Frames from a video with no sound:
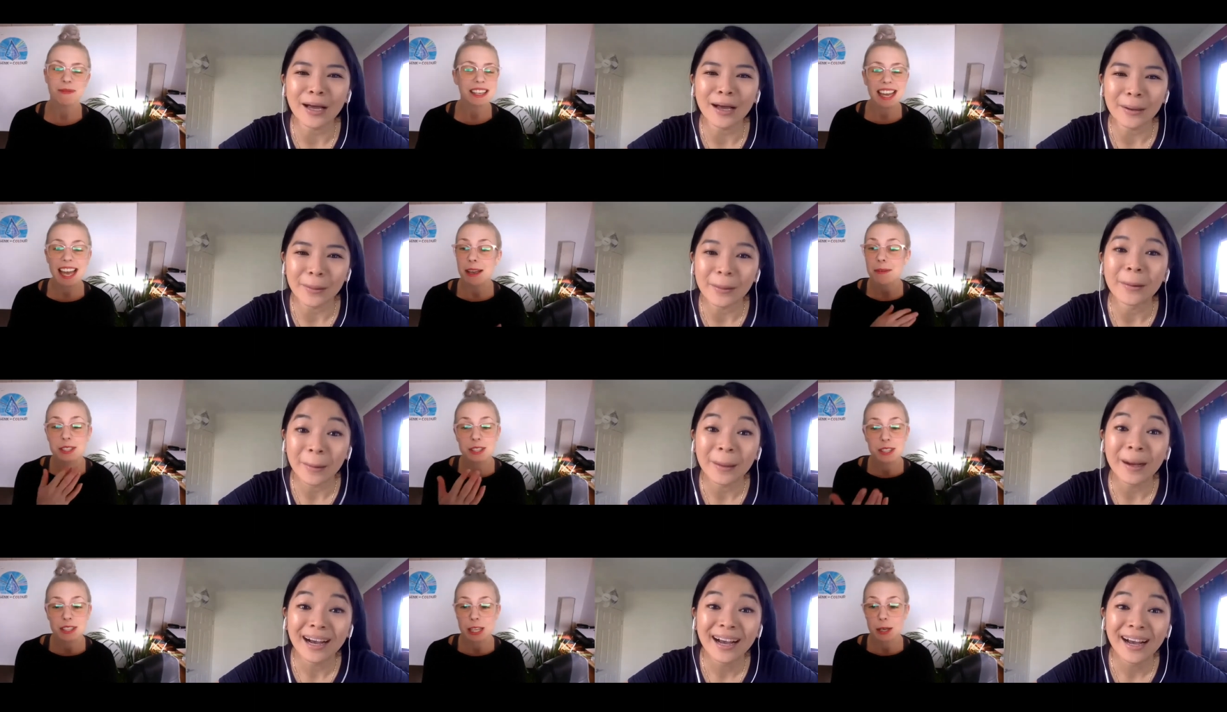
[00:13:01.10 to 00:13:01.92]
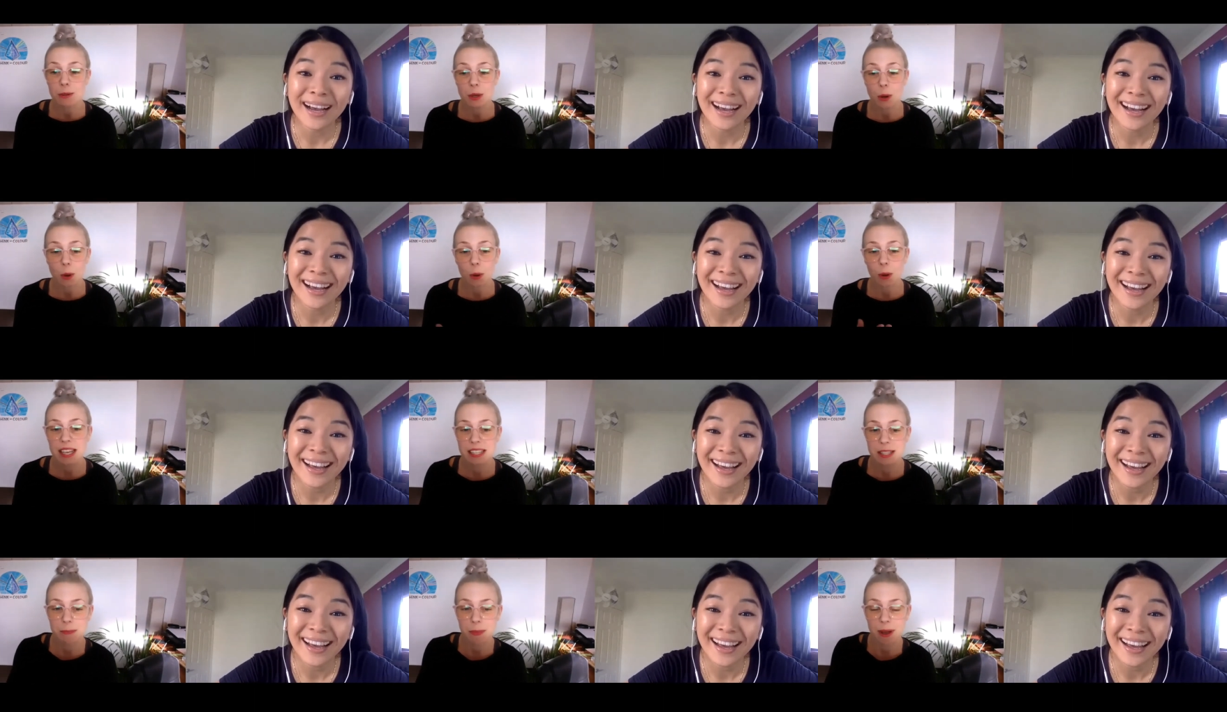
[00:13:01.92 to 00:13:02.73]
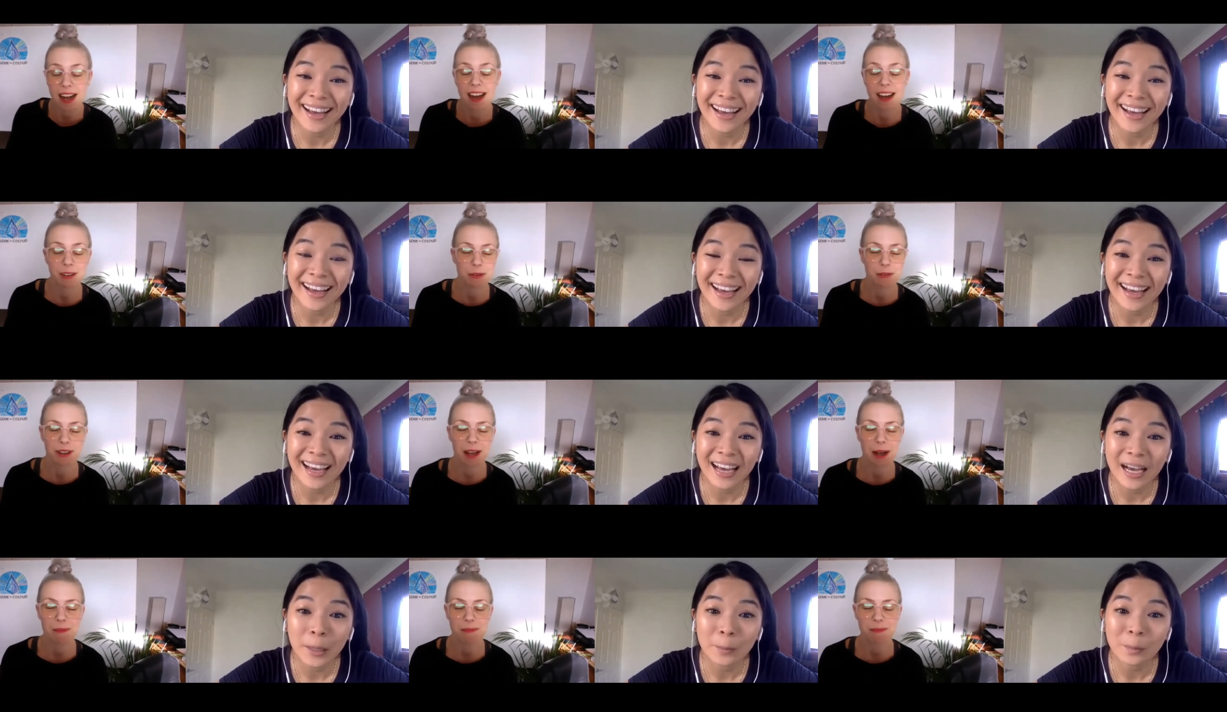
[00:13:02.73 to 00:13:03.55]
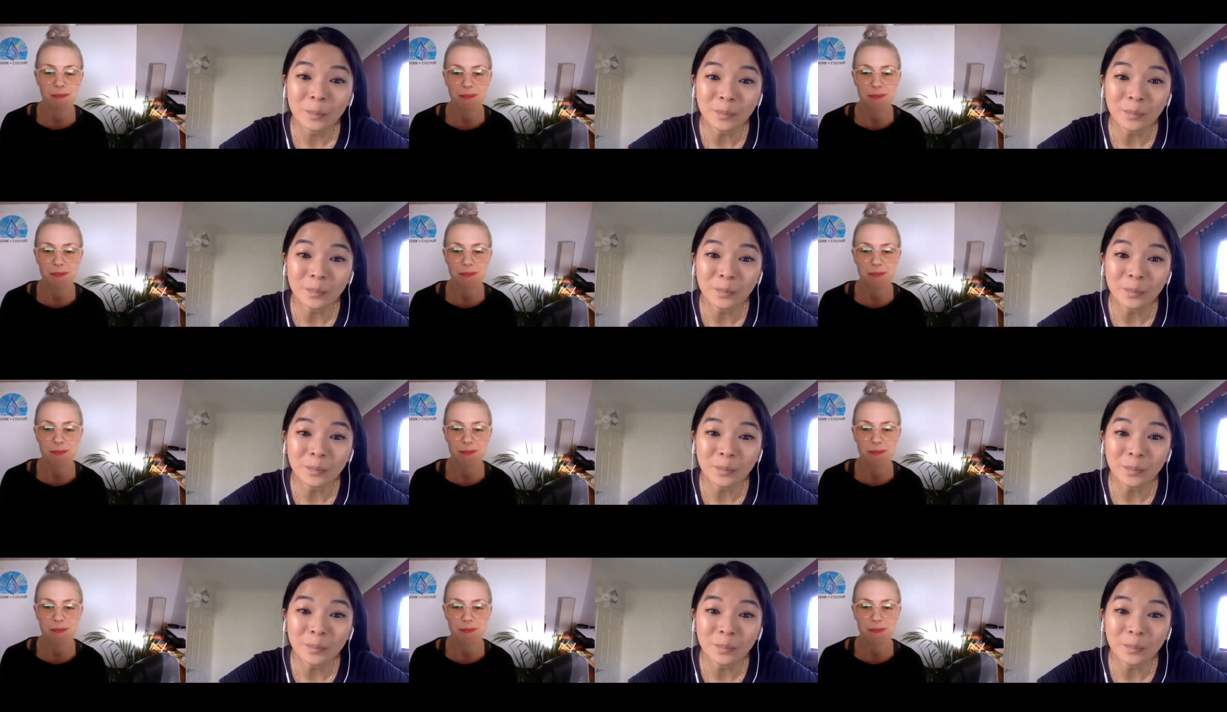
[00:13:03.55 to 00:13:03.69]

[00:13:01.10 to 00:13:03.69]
Speaker 1: it was just it was always a part of um,